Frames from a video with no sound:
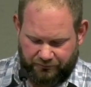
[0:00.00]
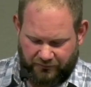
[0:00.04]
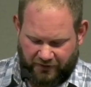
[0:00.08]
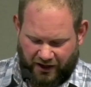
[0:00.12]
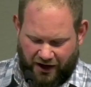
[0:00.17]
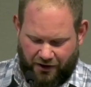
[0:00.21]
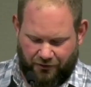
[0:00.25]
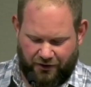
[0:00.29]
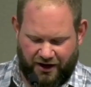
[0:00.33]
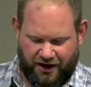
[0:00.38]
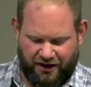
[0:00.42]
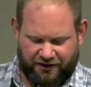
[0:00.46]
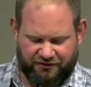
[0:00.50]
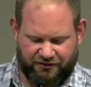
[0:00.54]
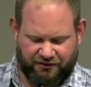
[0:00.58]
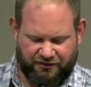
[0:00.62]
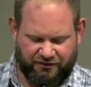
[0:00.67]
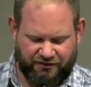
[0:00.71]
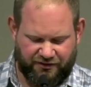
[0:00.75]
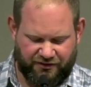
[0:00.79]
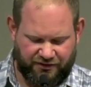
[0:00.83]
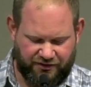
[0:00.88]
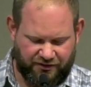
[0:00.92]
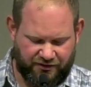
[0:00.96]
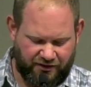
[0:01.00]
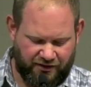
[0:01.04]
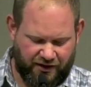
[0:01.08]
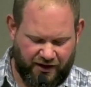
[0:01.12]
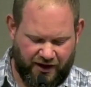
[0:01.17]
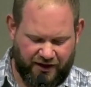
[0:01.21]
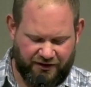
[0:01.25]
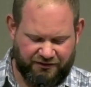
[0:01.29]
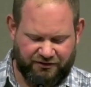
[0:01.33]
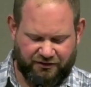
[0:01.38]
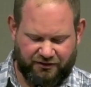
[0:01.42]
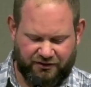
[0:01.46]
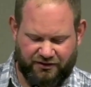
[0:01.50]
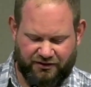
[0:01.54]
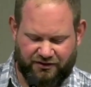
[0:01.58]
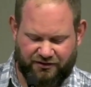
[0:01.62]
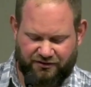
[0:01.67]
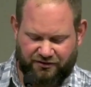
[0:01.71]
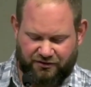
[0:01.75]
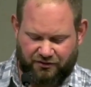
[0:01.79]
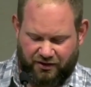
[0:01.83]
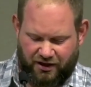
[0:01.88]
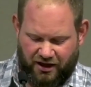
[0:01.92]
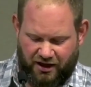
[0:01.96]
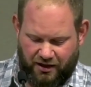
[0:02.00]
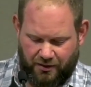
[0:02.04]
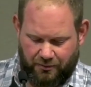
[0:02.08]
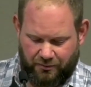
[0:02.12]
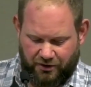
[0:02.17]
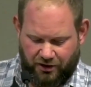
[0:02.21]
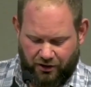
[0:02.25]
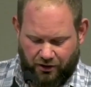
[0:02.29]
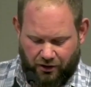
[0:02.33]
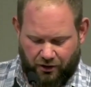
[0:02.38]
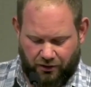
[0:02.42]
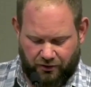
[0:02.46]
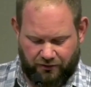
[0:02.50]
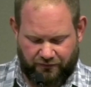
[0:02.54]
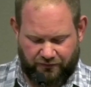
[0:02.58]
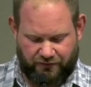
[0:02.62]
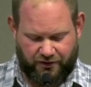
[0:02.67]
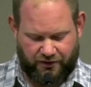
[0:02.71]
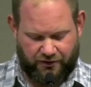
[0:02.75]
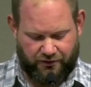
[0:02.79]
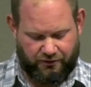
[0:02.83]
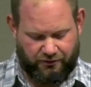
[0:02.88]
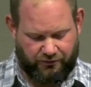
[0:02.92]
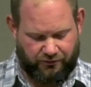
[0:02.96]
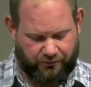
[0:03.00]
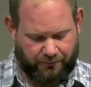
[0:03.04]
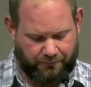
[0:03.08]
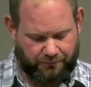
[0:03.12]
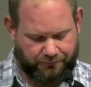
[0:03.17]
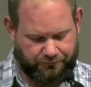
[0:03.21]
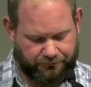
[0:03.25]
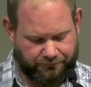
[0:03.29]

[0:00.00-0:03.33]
how excellent, excellent is your name in all of the earth.